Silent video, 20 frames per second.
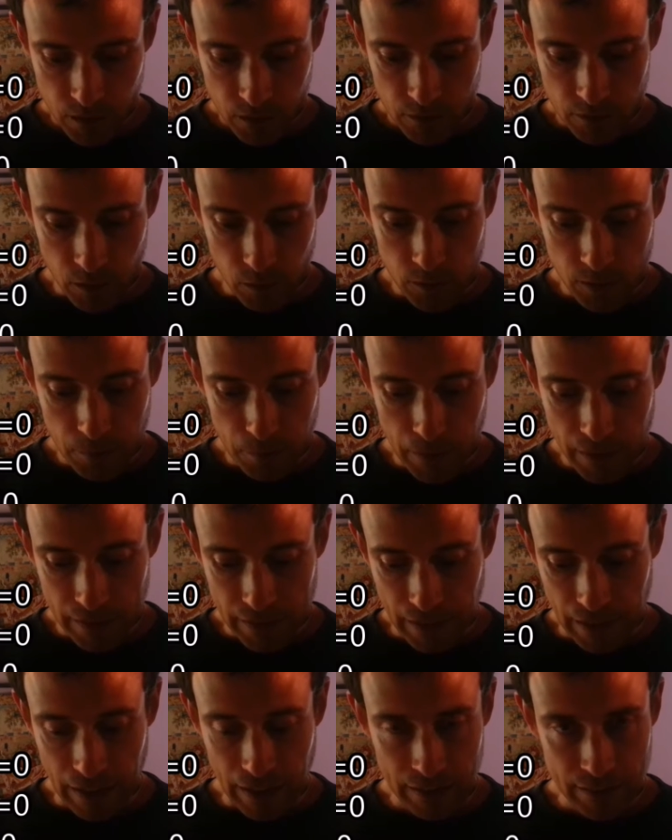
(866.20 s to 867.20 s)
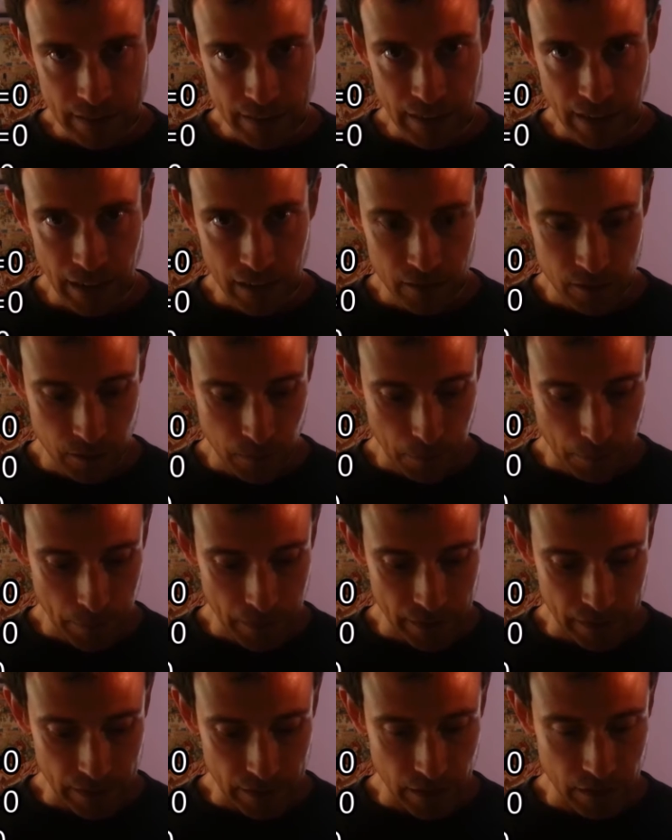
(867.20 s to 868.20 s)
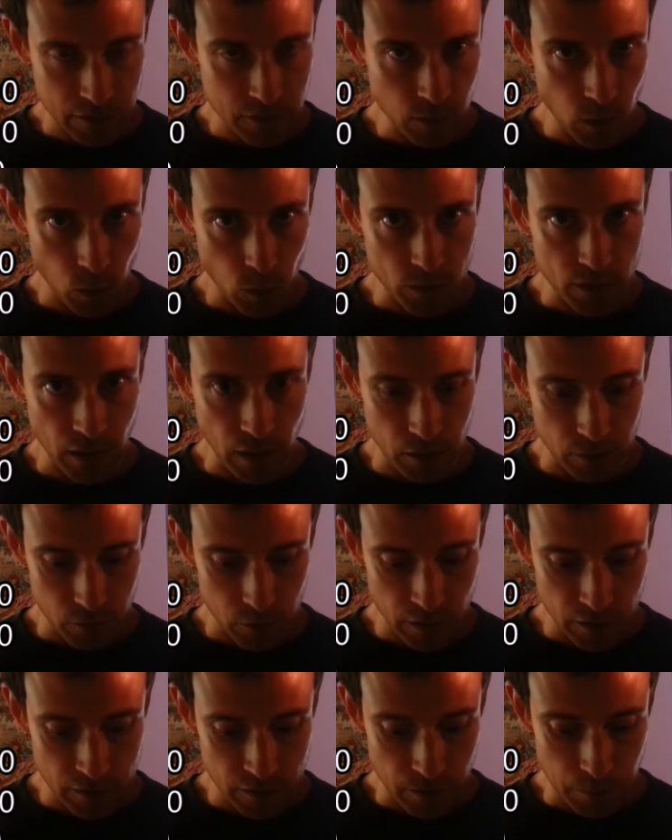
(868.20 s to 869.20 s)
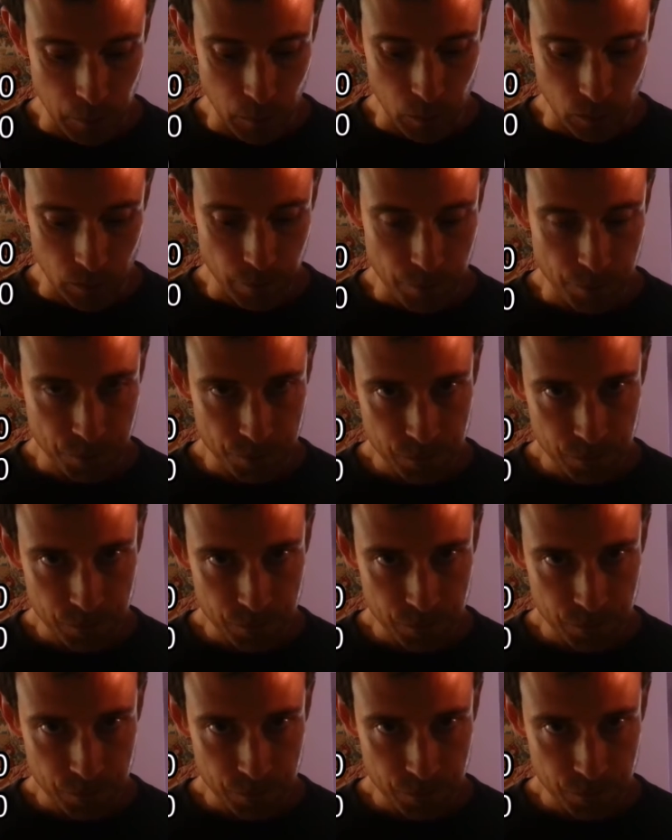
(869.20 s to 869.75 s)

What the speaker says: So to me, electing candidate B is not unreasonable.